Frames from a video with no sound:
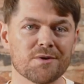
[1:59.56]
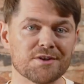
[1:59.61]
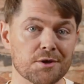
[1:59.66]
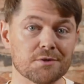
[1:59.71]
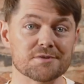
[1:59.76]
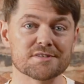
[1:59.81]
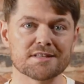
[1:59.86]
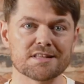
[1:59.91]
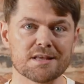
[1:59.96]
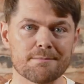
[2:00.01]
when
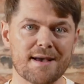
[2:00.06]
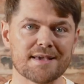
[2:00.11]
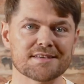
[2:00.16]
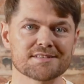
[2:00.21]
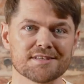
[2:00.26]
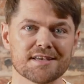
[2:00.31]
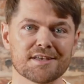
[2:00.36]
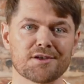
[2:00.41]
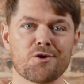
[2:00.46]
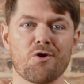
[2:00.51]
using
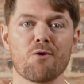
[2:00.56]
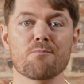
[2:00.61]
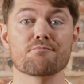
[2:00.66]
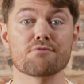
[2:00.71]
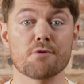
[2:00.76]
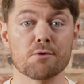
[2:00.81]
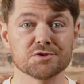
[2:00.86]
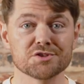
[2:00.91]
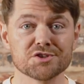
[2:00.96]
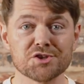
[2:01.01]
domestic or
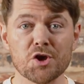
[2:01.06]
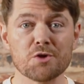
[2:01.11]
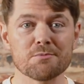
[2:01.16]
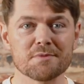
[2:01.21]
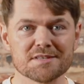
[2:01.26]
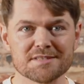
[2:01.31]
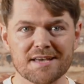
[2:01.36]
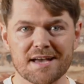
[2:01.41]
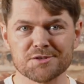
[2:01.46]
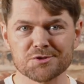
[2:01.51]

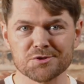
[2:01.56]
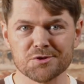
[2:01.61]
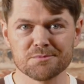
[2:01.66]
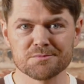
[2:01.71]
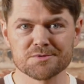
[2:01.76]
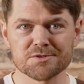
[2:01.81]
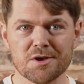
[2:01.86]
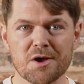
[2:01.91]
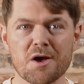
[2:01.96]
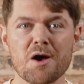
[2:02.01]
prosumer
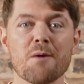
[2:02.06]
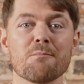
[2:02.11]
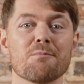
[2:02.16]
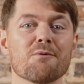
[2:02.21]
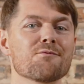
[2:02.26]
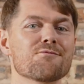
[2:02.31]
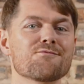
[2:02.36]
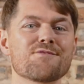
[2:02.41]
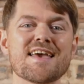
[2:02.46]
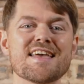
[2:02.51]
setups.
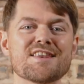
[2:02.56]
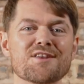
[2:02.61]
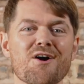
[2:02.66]
But fear